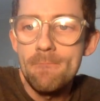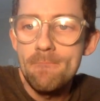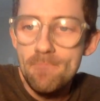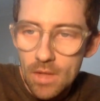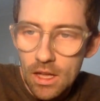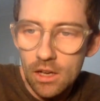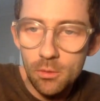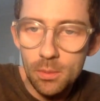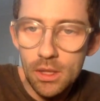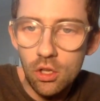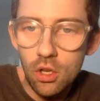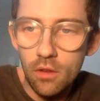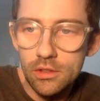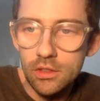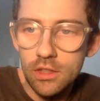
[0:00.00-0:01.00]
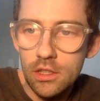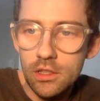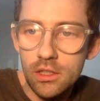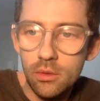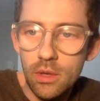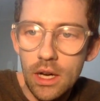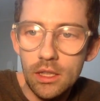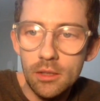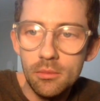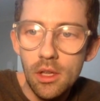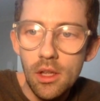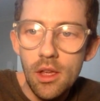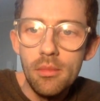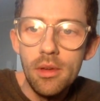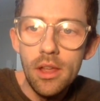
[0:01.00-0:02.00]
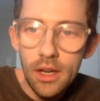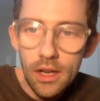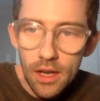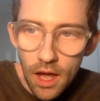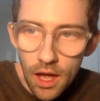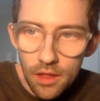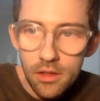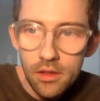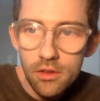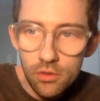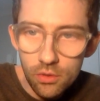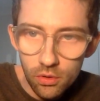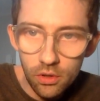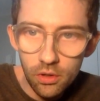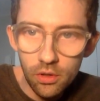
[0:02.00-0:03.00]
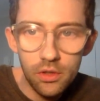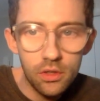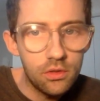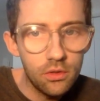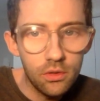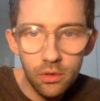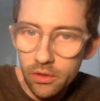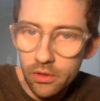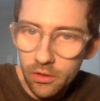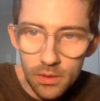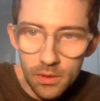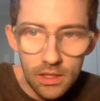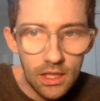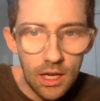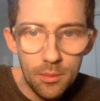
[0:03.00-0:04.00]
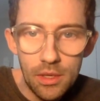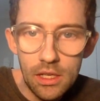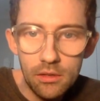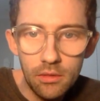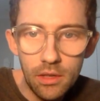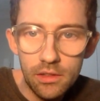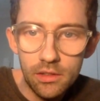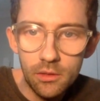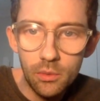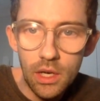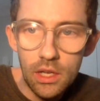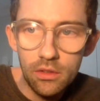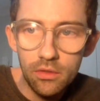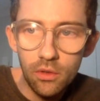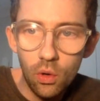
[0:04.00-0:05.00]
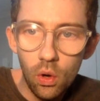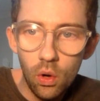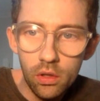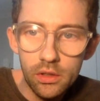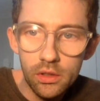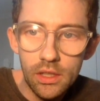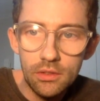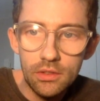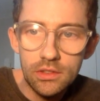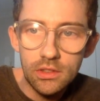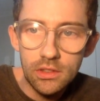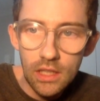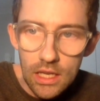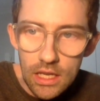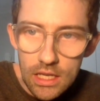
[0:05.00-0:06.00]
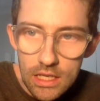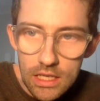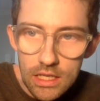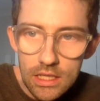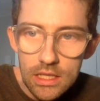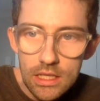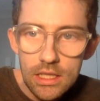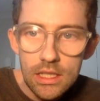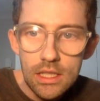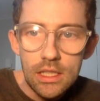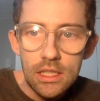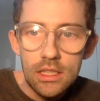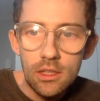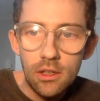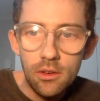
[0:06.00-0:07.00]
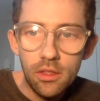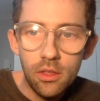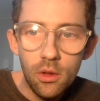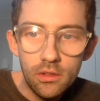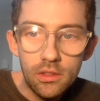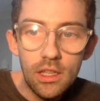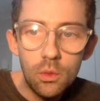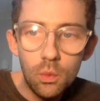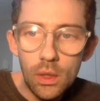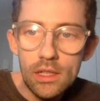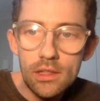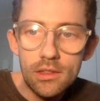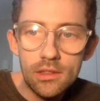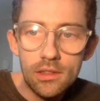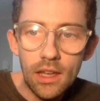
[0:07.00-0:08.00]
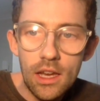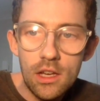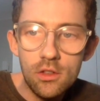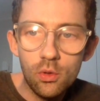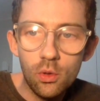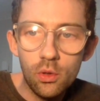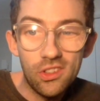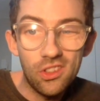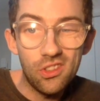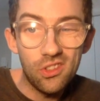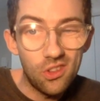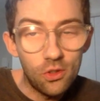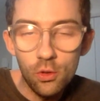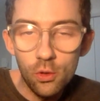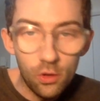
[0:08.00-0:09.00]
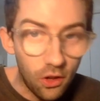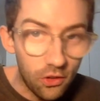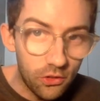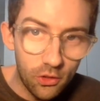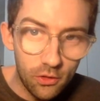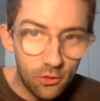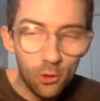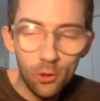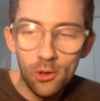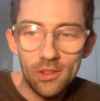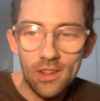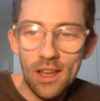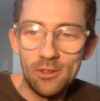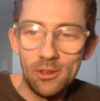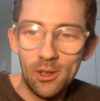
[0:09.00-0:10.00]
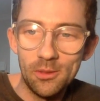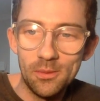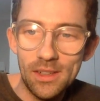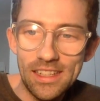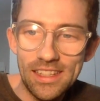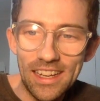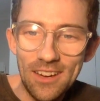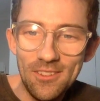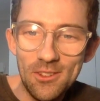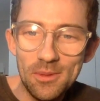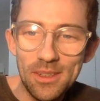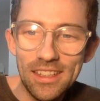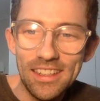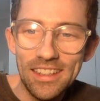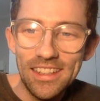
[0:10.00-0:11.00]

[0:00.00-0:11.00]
That has been the conversation around them. But another draw. The draws have been coming in recent weeks for Auckland FC. 13 wins, 8 draws, just the 2 losses, of course. They haven't lost many games, but